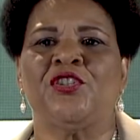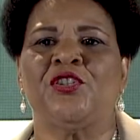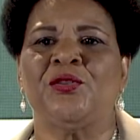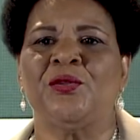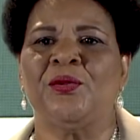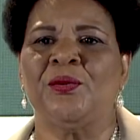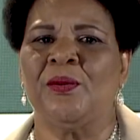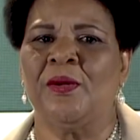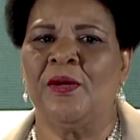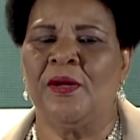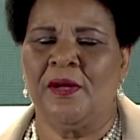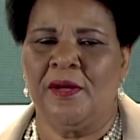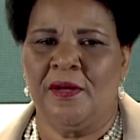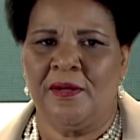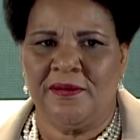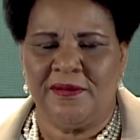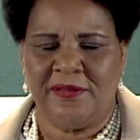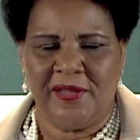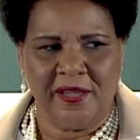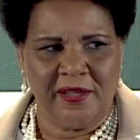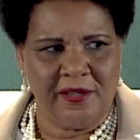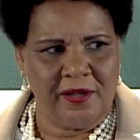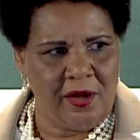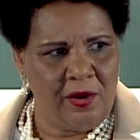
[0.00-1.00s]
to
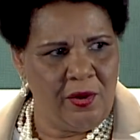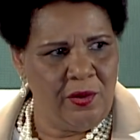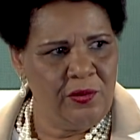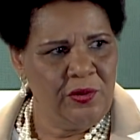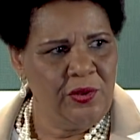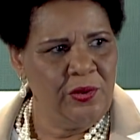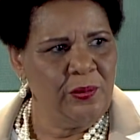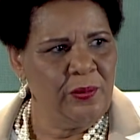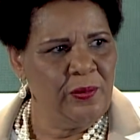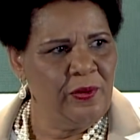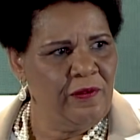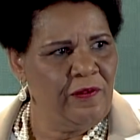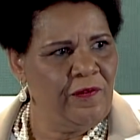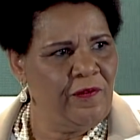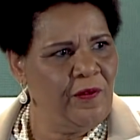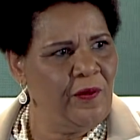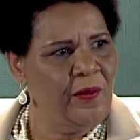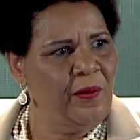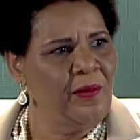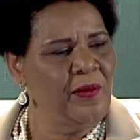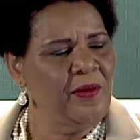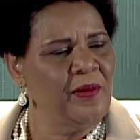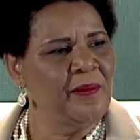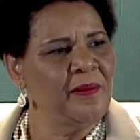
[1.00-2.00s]
not only
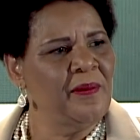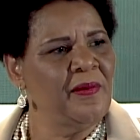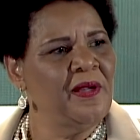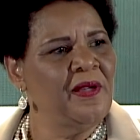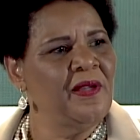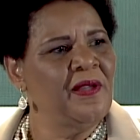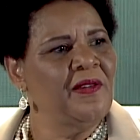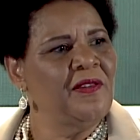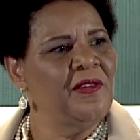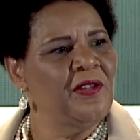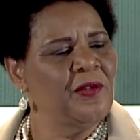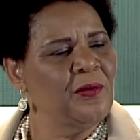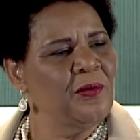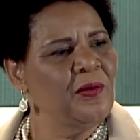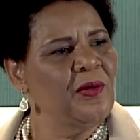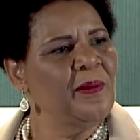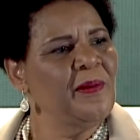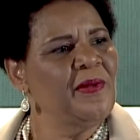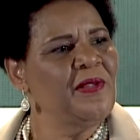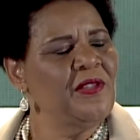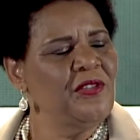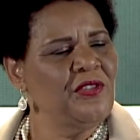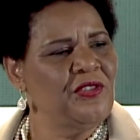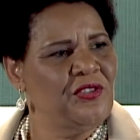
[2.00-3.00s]
reform the
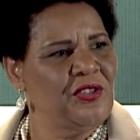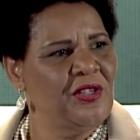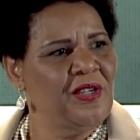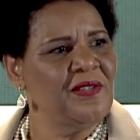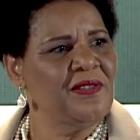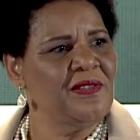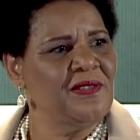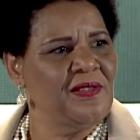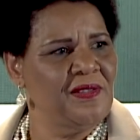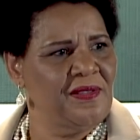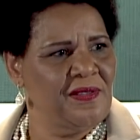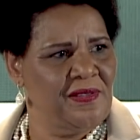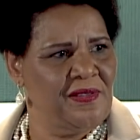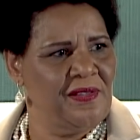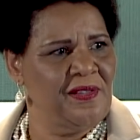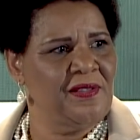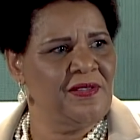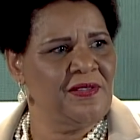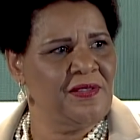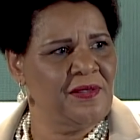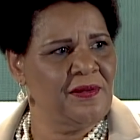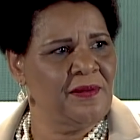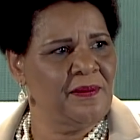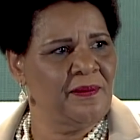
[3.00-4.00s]
criminal justice
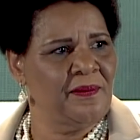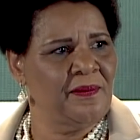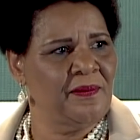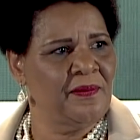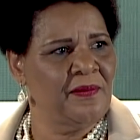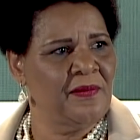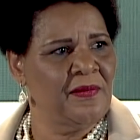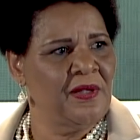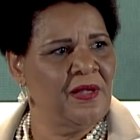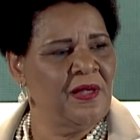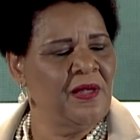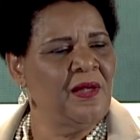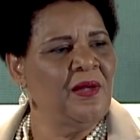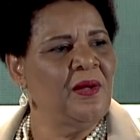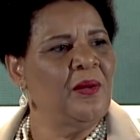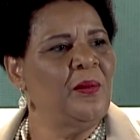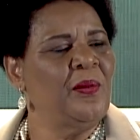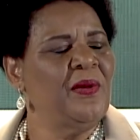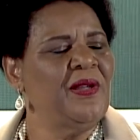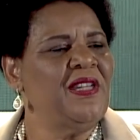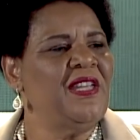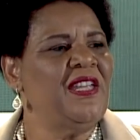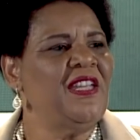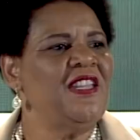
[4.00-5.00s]
system,
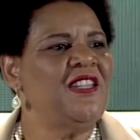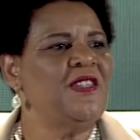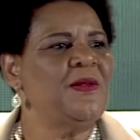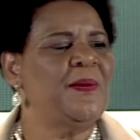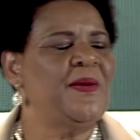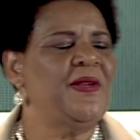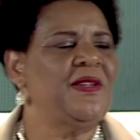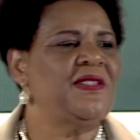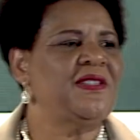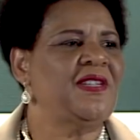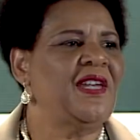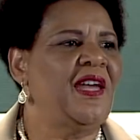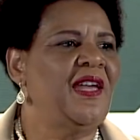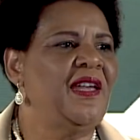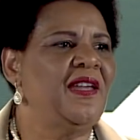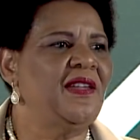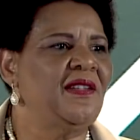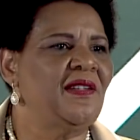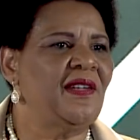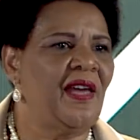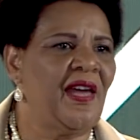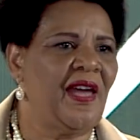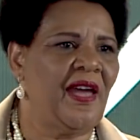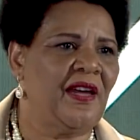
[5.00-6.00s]
but he's been
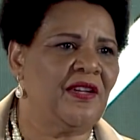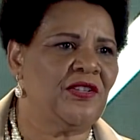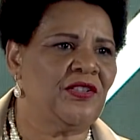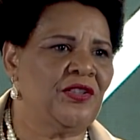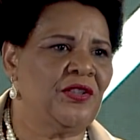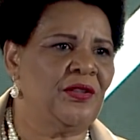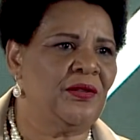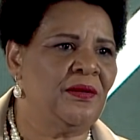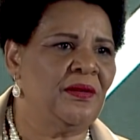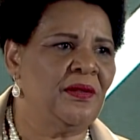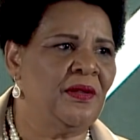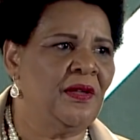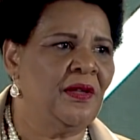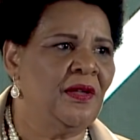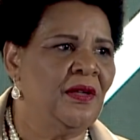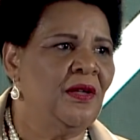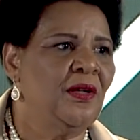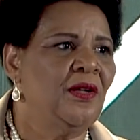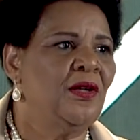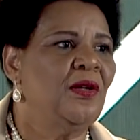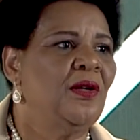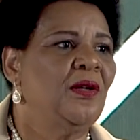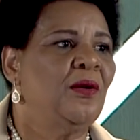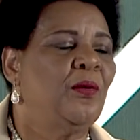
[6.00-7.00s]
taking action
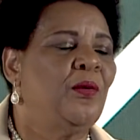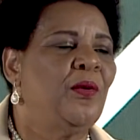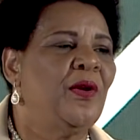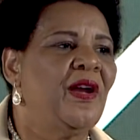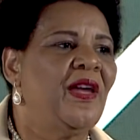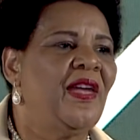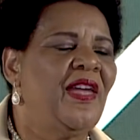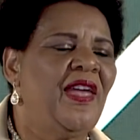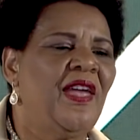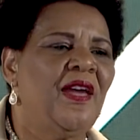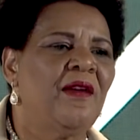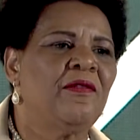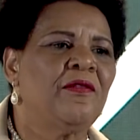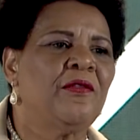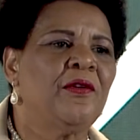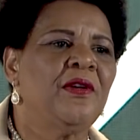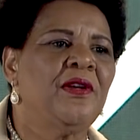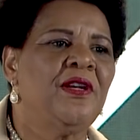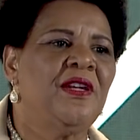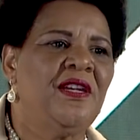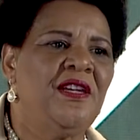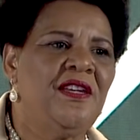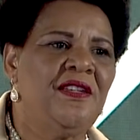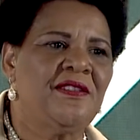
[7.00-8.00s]
wherever
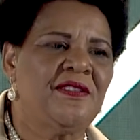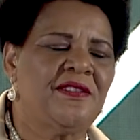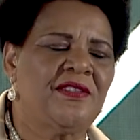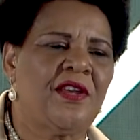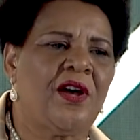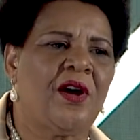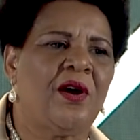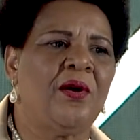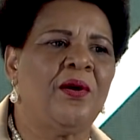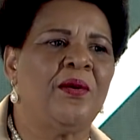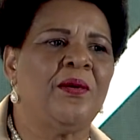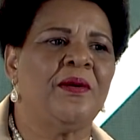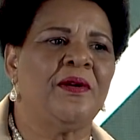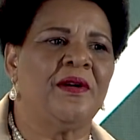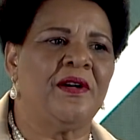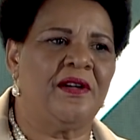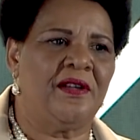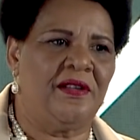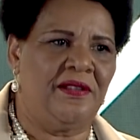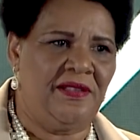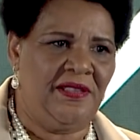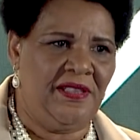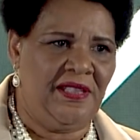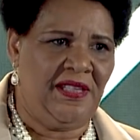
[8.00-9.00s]
he saw a
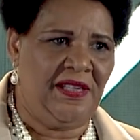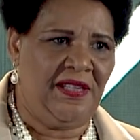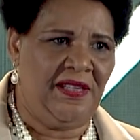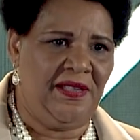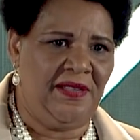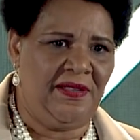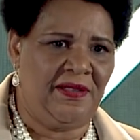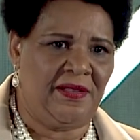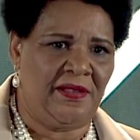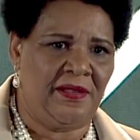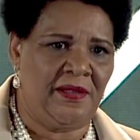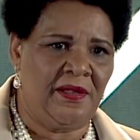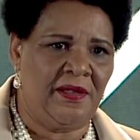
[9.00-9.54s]
need,